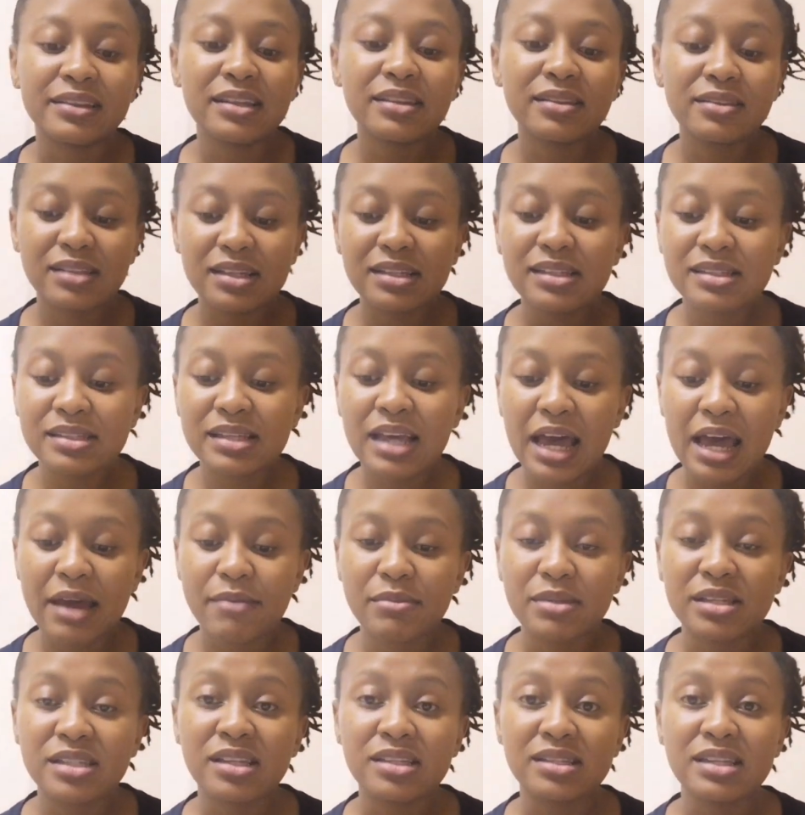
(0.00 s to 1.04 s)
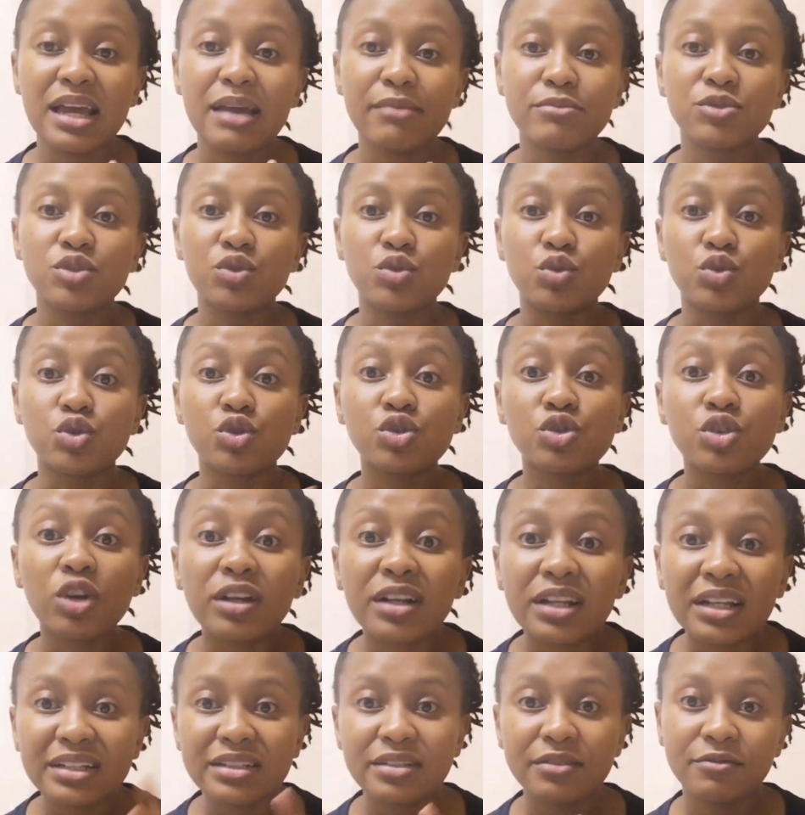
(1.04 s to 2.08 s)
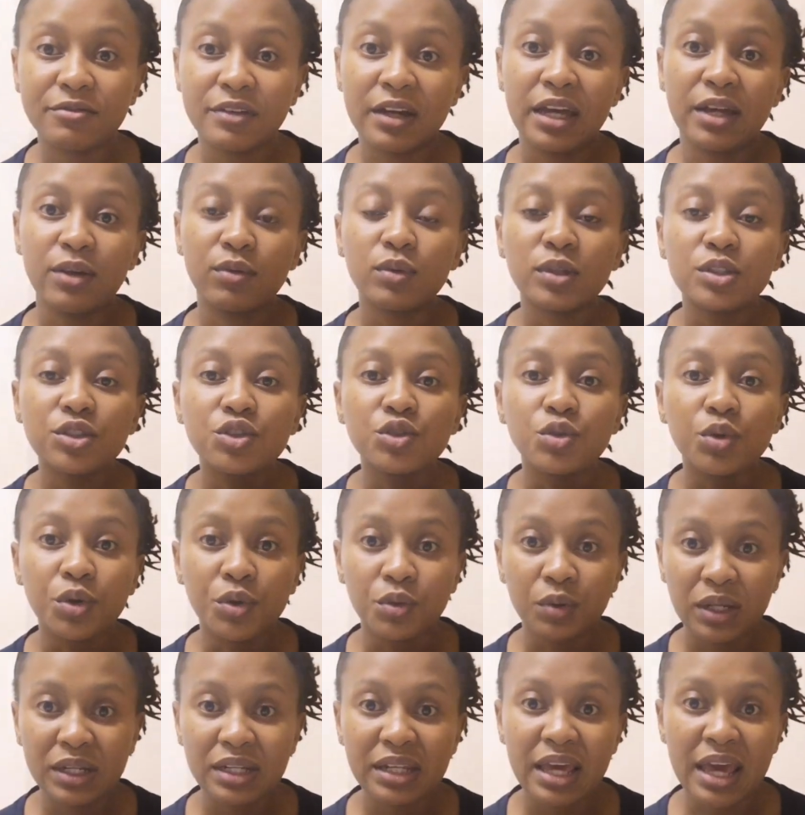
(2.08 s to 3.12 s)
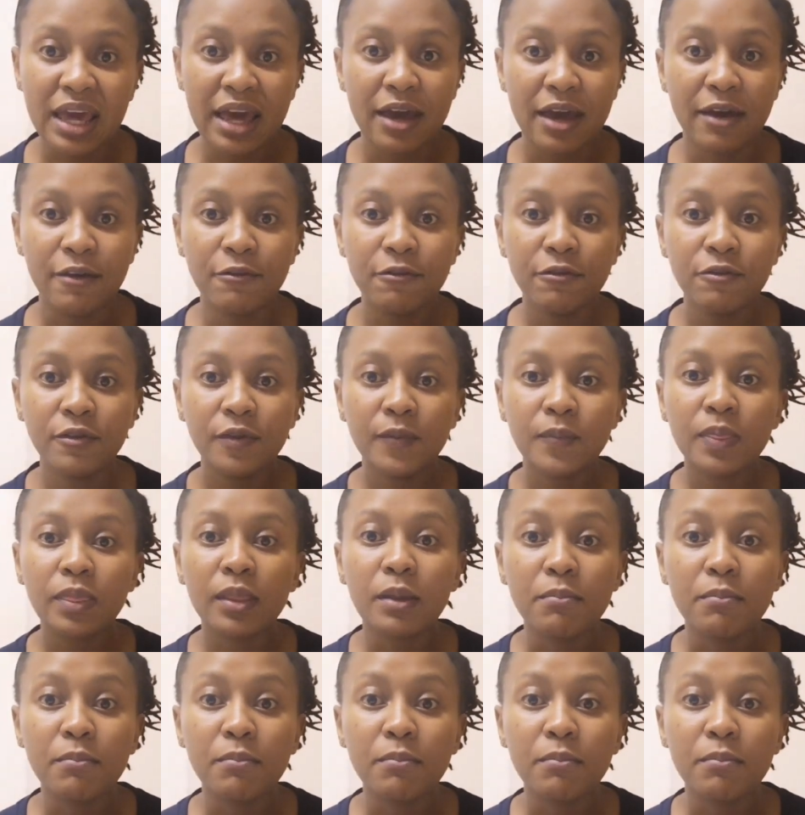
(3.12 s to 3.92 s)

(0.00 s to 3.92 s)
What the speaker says: I think this time is the time to solidify what you already have.